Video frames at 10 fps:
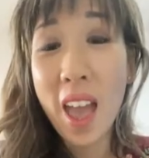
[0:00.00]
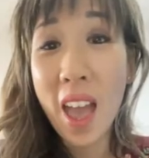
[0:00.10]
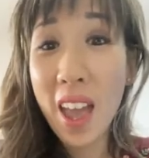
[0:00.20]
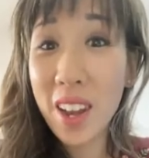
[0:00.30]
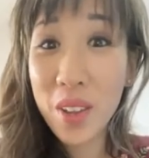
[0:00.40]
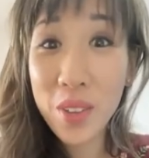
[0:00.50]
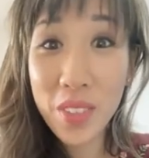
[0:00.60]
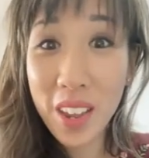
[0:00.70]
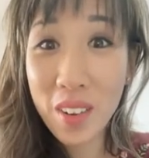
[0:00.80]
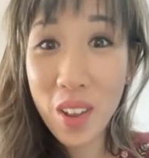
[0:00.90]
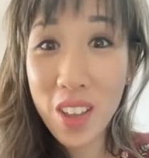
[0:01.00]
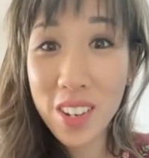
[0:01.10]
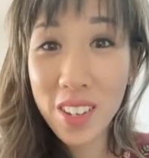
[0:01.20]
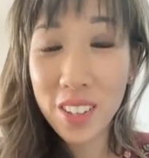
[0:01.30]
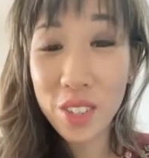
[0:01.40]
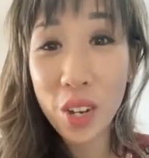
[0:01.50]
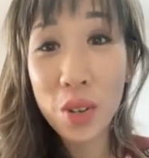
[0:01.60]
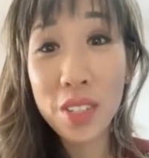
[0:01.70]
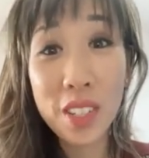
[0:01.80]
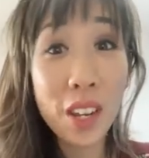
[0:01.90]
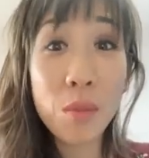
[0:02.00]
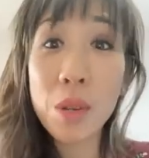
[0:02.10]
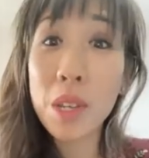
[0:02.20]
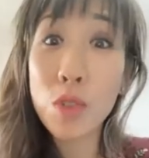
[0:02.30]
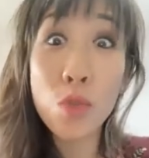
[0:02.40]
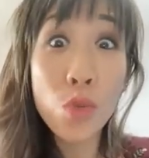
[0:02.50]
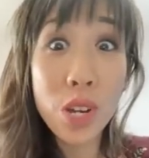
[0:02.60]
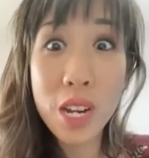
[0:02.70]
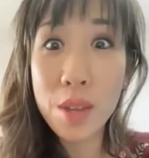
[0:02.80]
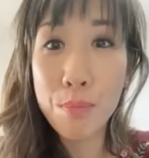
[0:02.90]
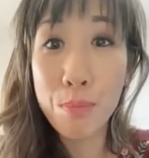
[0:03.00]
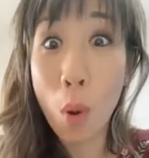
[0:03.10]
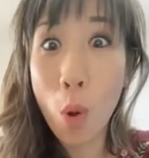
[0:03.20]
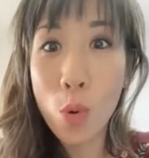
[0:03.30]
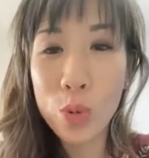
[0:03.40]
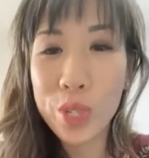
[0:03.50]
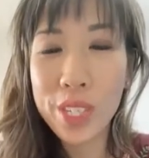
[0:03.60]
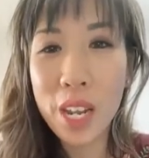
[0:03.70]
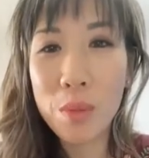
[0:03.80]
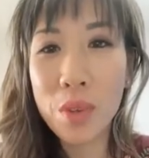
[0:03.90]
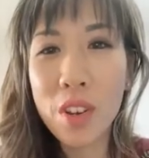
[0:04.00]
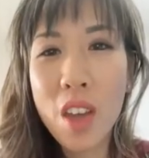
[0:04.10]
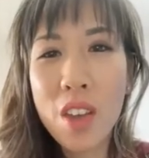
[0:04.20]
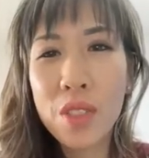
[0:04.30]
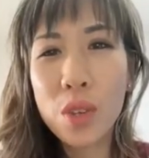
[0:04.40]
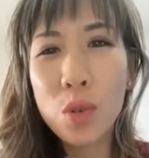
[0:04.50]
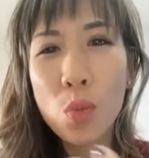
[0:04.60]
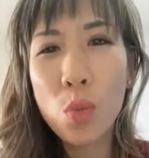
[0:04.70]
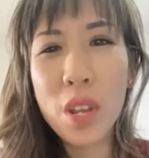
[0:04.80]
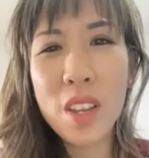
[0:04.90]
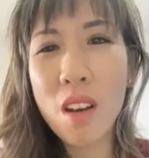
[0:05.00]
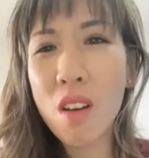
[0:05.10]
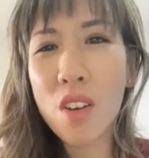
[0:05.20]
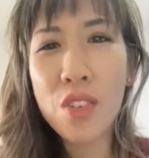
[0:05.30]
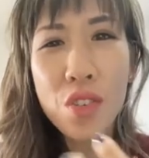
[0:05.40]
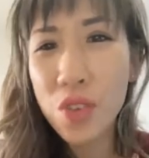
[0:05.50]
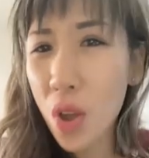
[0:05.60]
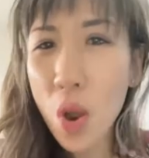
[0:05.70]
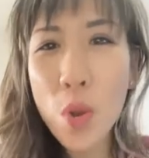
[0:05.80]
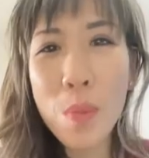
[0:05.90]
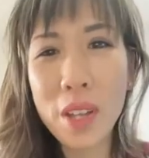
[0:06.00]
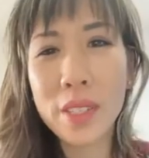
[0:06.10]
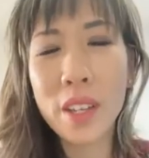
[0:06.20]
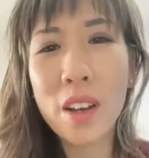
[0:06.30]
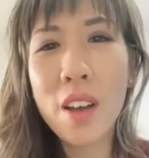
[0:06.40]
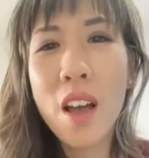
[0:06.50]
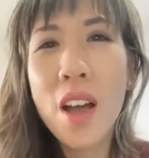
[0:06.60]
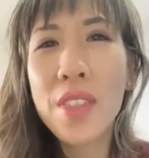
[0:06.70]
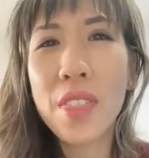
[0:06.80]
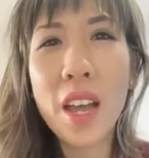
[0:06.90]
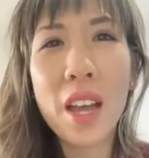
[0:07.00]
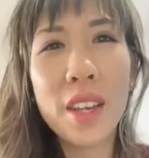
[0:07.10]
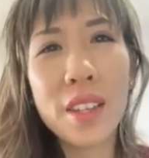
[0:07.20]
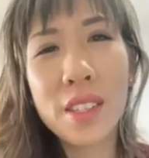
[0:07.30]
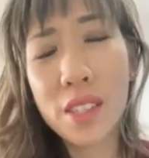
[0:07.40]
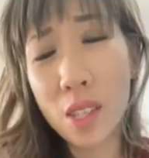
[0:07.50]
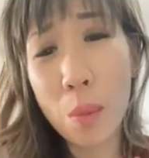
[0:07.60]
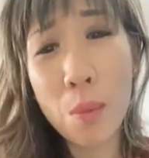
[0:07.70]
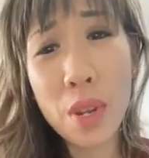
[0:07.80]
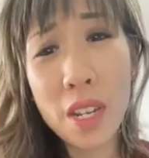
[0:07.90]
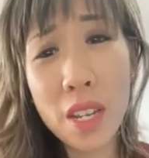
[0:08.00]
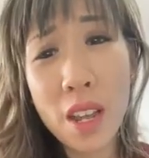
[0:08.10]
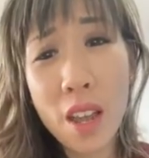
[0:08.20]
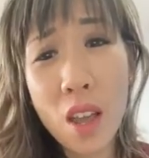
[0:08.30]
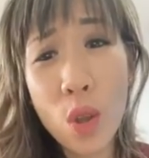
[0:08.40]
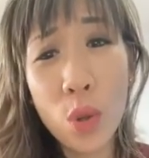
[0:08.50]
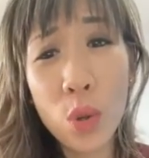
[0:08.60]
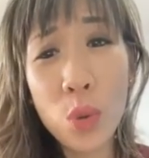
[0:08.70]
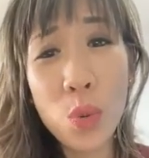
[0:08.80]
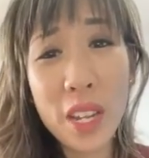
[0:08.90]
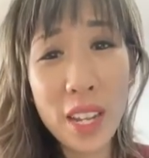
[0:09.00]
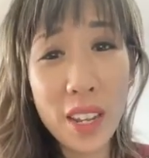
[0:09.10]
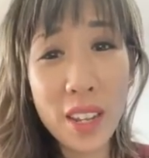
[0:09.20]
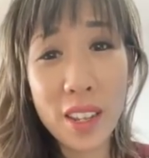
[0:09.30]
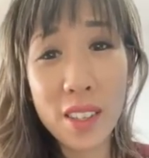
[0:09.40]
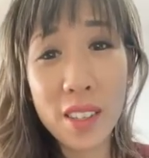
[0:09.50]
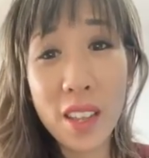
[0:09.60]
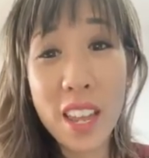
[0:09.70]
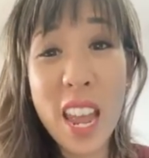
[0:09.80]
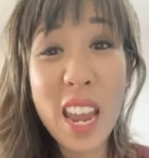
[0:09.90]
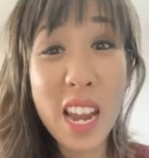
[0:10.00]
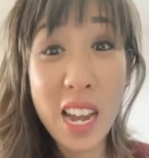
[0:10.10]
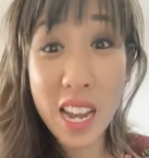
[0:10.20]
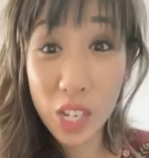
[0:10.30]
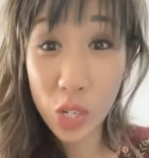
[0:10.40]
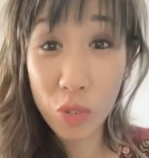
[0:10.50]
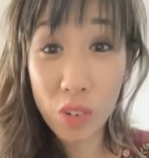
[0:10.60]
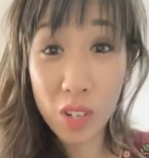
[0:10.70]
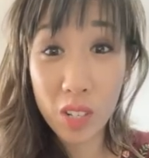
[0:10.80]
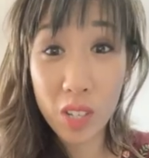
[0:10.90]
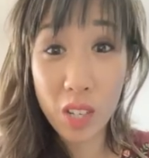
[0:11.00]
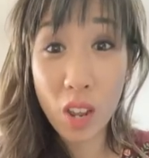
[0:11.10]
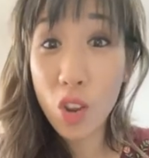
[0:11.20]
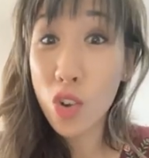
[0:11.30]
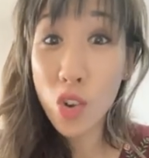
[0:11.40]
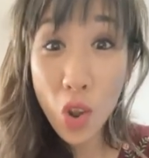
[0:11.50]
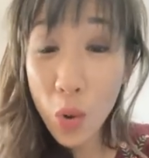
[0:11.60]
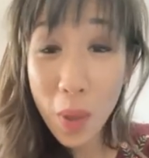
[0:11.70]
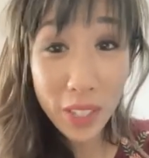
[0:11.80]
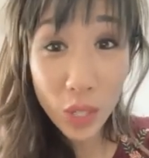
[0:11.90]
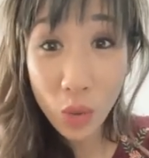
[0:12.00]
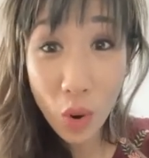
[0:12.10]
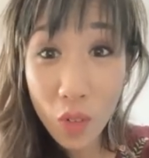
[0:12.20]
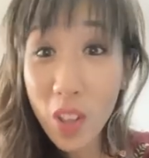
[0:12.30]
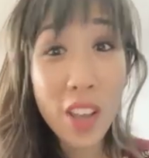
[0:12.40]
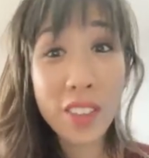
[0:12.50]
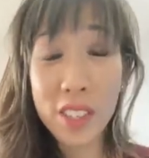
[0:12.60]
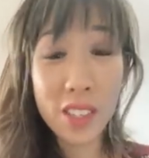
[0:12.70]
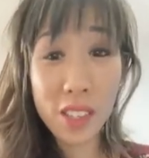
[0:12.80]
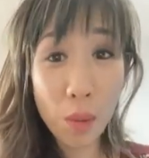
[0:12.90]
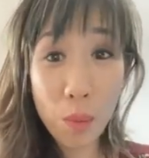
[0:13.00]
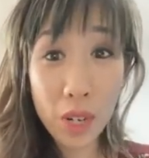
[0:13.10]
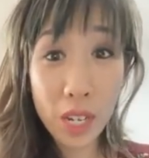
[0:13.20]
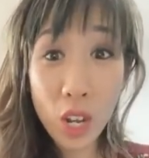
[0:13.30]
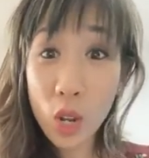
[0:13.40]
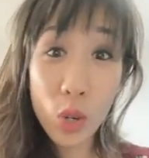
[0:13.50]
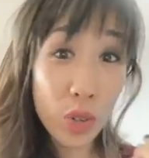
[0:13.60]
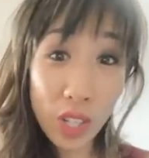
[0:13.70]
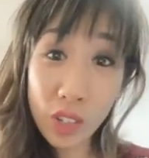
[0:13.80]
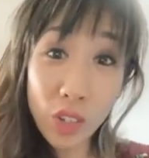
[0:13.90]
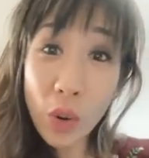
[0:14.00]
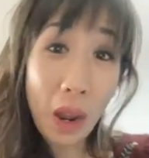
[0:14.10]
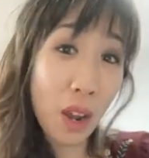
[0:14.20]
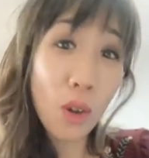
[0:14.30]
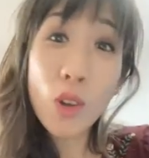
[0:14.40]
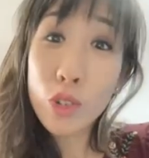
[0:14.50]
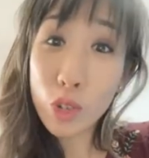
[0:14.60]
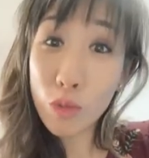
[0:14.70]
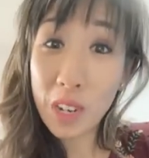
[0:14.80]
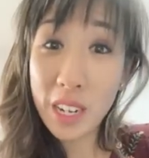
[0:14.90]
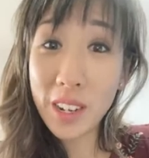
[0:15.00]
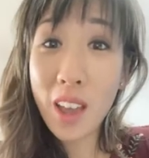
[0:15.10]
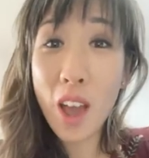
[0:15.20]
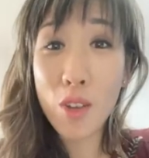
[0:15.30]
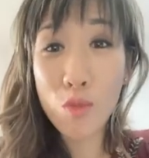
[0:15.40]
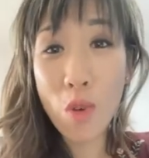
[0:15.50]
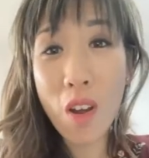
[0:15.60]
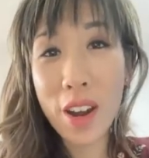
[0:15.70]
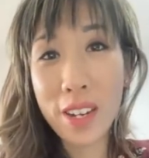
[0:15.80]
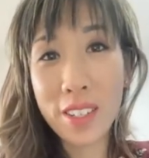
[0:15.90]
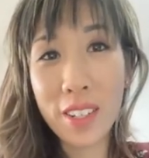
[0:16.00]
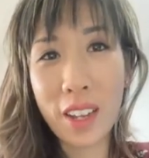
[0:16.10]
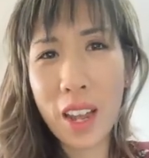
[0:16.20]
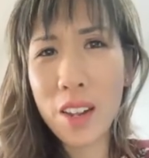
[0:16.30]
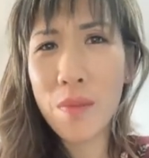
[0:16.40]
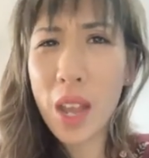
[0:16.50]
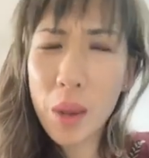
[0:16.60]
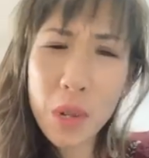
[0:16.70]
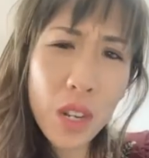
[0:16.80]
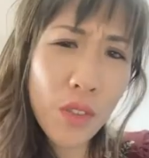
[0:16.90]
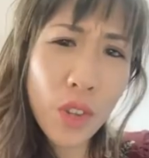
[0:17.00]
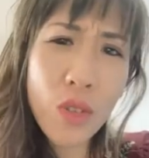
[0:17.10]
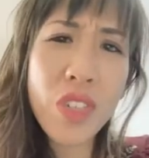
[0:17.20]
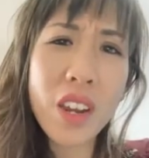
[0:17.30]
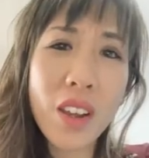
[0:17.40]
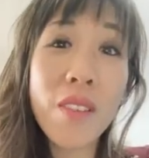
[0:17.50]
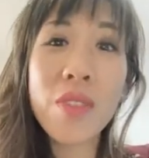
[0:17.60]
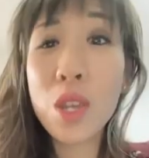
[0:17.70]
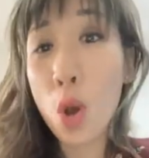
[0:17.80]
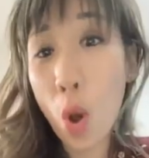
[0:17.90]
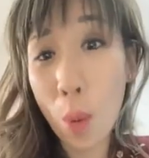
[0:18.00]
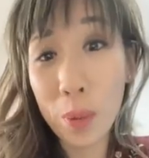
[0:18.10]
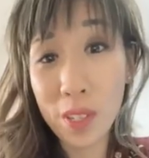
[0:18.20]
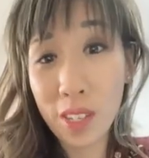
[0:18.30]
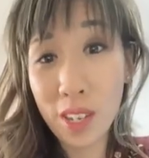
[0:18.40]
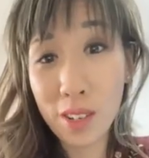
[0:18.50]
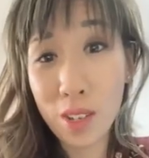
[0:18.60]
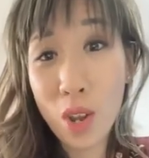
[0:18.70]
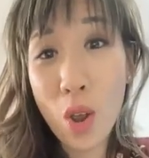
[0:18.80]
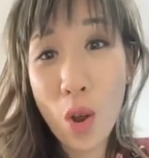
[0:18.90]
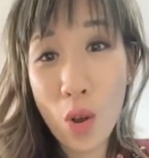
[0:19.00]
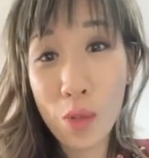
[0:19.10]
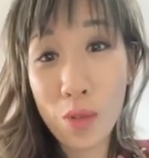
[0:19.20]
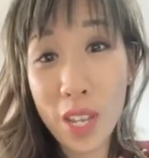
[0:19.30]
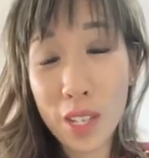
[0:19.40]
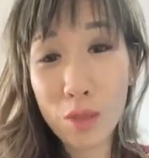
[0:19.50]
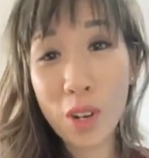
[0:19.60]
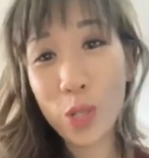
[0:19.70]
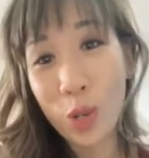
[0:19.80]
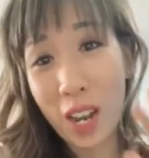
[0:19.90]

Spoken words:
Hello there, learners. So today I'm going to make a really bold statement that we are no better than somebody who is illiterate. No better off than somebody who doesn't know how to read and write, okay? How many of you think the opposite of this? Raise your